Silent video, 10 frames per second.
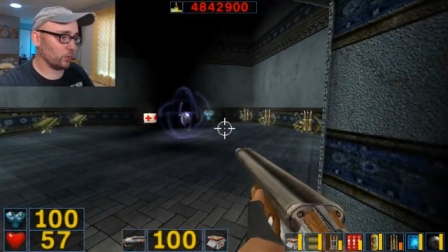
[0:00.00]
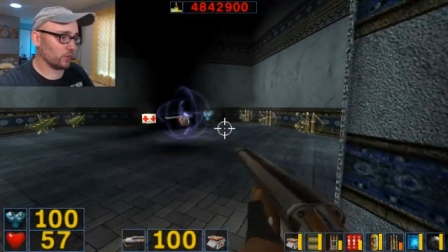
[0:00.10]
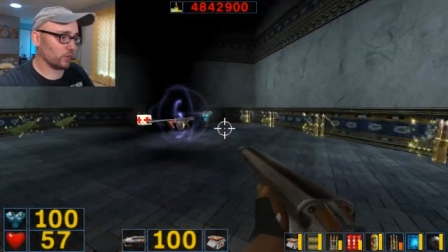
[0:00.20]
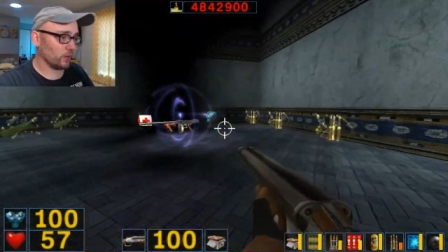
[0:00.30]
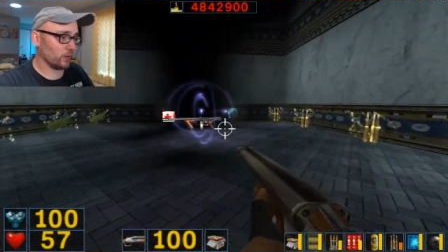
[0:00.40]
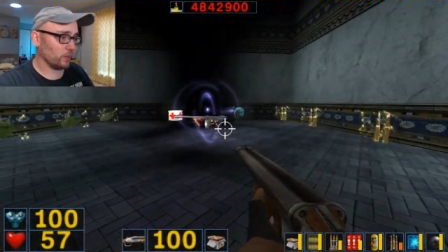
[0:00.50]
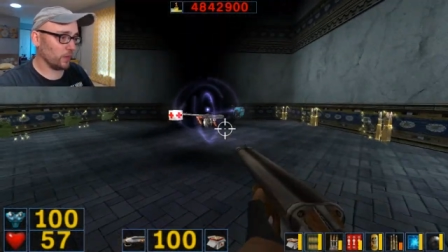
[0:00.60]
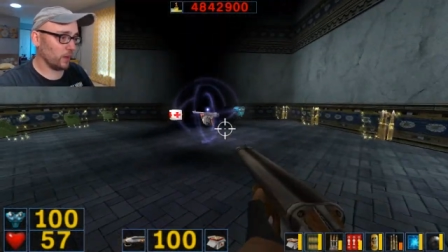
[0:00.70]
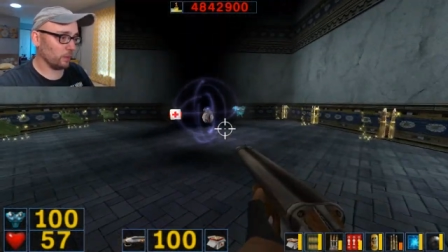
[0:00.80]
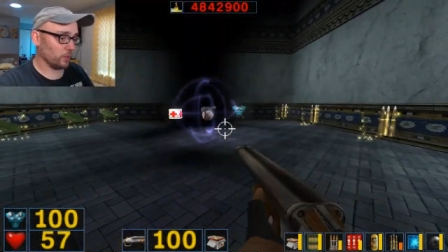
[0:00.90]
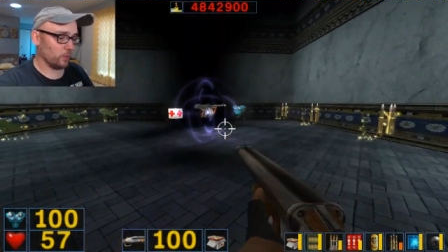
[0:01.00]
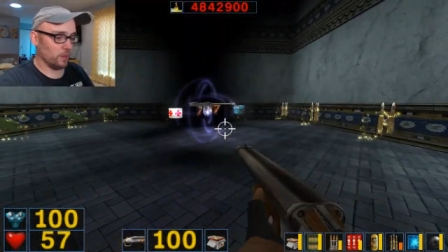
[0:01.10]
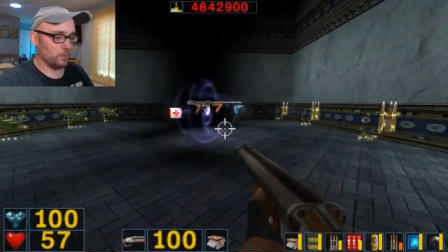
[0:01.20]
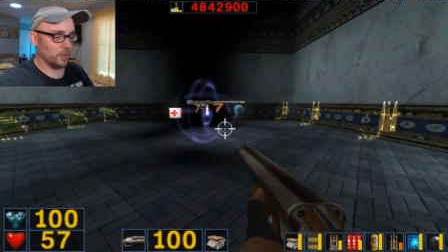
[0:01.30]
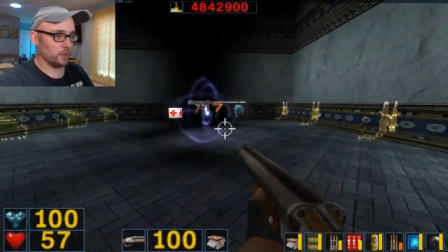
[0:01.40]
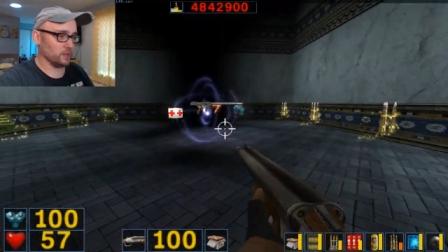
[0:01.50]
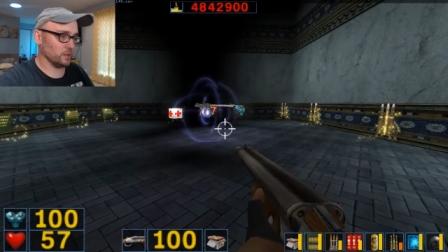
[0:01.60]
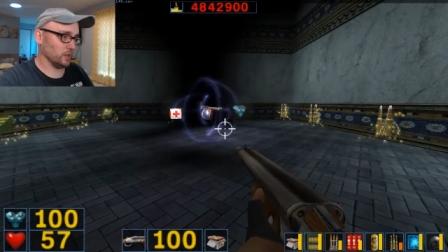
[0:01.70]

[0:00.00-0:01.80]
what's gonna happen when I pick this